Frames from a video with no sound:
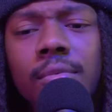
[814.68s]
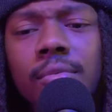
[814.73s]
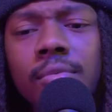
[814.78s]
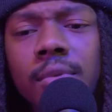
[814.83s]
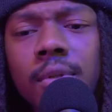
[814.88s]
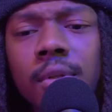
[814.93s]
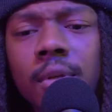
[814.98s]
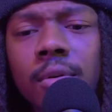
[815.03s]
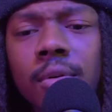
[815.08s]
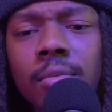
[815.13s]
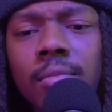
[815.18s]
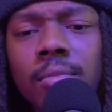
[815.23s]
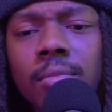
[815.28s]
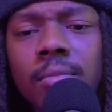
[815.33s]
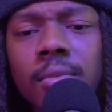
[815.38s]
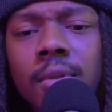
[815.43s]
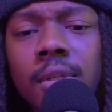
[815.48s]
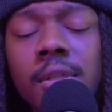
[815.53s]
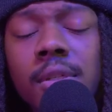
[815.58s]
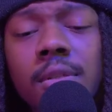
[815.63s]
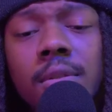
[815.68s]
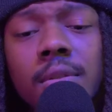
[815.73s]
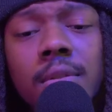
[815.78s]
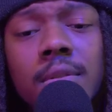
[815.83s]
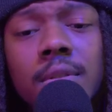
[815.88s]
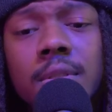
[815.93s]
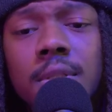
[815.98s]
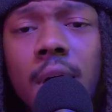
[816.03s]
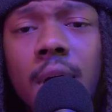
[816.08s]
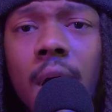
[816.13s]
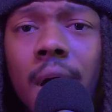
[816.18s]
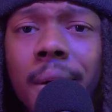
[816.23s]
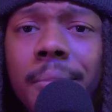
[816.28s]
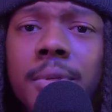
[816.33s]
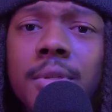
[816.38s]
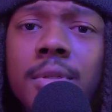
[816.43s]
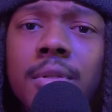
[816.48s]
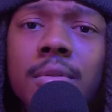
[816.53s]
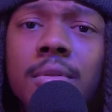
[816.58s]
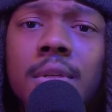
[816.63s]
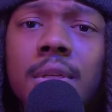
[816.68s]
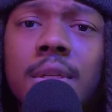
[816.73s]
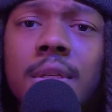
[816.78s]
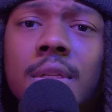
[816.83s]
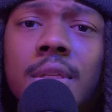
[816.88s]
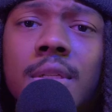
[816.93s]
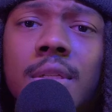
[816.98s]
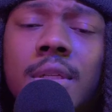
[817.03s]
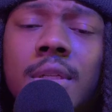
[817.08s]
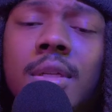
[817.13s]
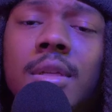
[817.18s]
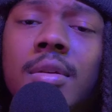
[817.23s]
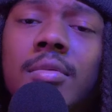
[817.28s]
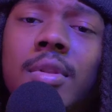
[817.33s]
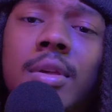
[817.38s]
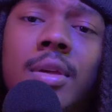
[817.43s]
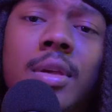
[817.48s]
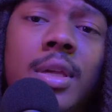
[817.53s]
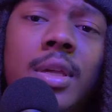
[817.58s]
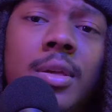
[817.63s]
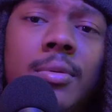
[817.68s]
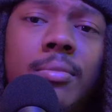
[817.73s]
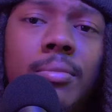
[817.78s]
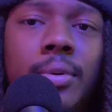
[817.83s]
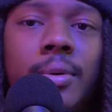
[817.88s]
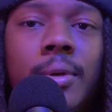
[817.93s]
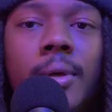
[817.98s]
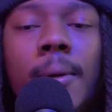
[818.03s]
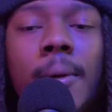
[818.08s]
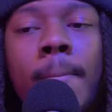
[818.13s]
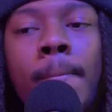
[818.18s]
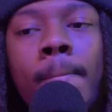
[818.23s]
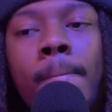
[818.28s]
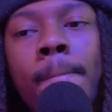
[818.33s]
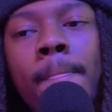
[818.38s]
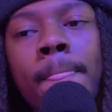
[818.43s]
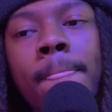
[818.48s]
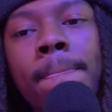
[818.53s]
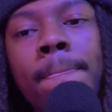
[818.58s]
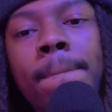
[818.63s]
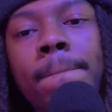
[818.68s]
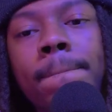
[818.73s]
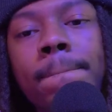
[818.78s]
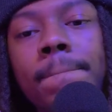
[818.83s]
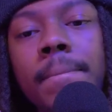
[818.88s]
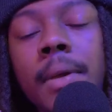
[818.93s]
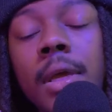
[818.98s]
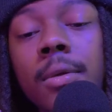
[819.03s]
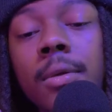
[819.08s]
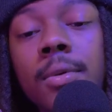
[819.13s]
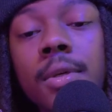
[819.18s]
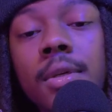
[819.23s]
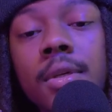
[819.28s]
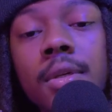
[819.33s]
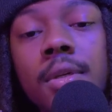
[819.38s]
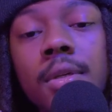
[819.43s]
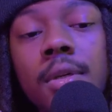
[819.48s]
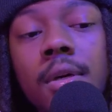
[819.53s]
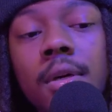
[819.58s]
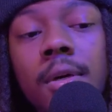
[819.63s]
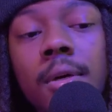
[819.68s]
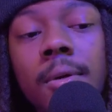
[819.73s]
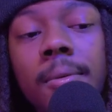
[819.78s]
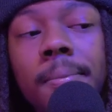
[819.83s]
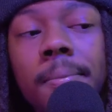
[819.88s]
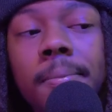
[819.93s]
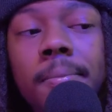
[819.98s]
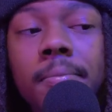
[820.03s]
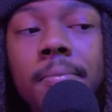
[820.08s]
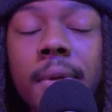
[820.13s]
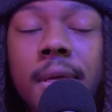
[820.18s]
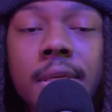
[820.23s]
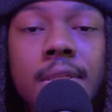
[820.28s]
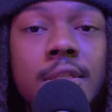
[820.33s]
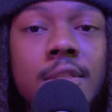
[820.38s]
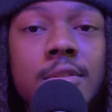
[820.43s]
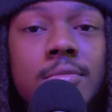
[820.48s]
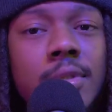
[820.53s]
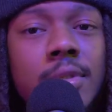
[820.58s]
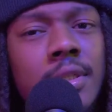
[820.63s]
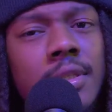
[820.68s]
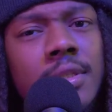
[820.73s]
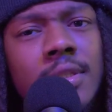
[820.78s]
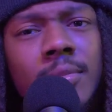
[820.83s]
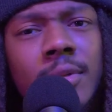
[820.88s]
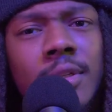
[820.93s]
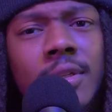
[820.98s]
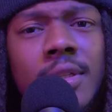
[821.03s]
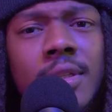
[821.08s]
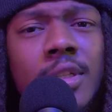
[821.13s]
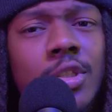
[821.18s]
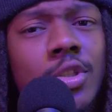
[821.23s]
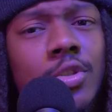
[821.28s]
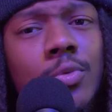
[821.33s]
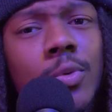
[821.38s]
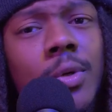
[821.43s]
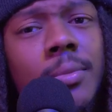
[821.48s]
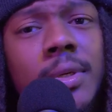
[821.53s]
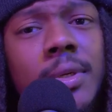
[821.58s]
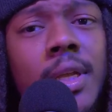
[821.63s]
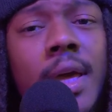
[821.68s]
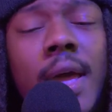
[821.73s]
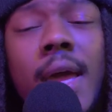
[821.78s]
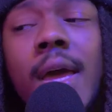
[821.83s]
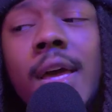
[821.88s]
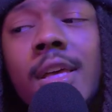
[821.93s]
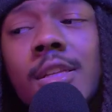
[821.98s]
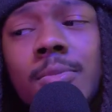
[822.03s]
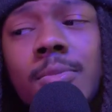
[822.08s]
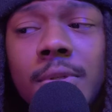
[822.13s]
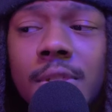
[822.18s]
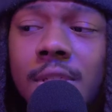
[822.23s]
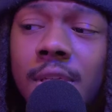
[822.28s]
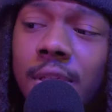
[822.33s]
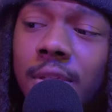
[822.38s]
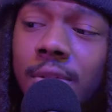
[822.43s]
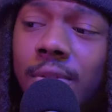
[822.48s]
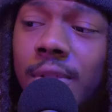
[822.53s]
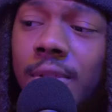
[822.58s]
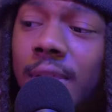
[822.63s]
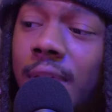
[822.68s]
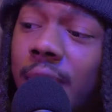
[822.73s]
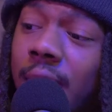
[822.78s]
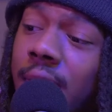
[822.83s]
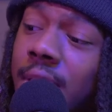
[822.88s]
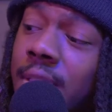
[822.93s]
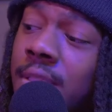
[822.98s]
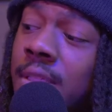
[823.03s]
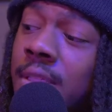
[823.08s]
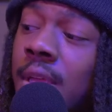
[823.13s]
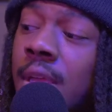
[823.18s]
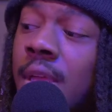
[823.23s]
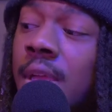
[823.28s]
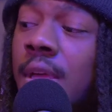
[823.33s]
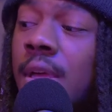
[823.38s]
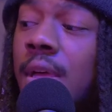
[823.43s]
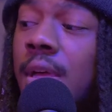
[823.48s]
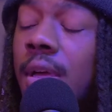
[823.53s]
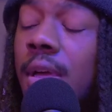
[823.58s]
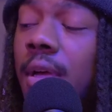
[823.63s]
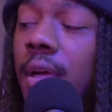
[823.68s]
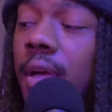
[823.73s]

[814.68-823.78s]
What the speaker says: give, listeners the opportunity to give their input. Maybe message me some of the things you want me to ask particular guests.